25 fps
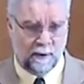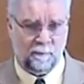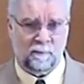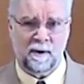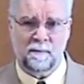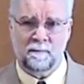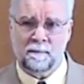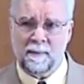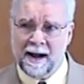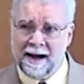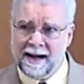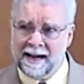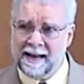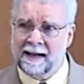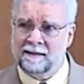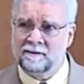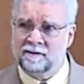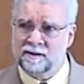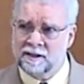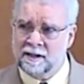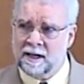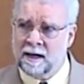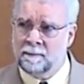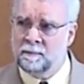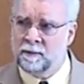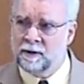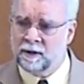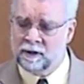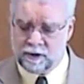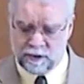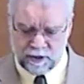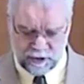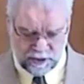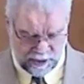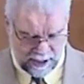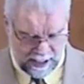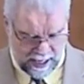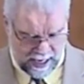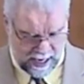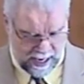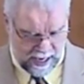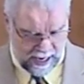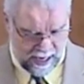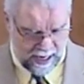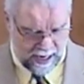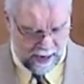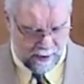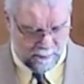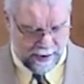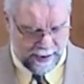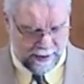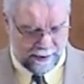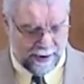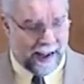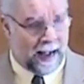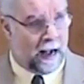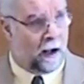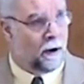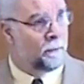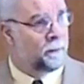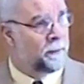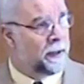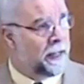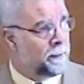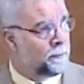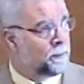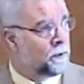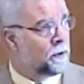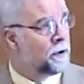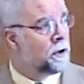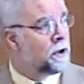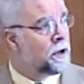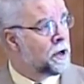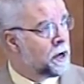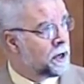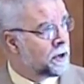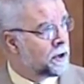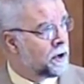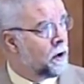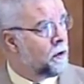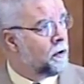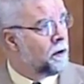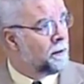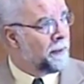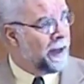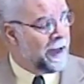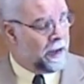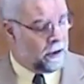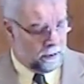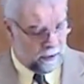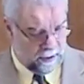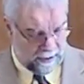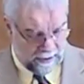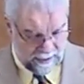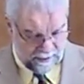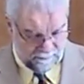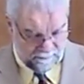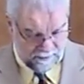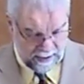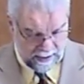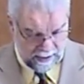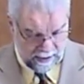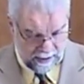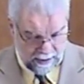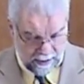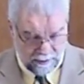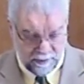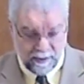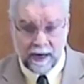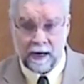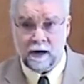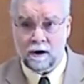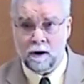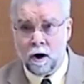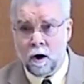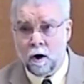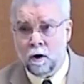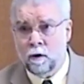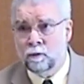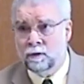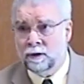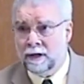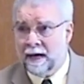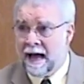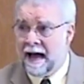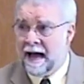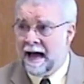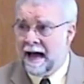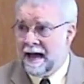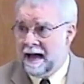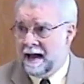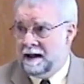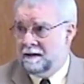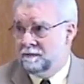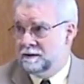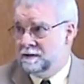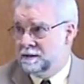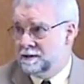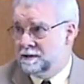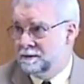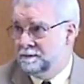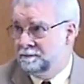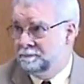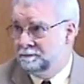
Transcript: we might have something to say about how people go about living their own lives?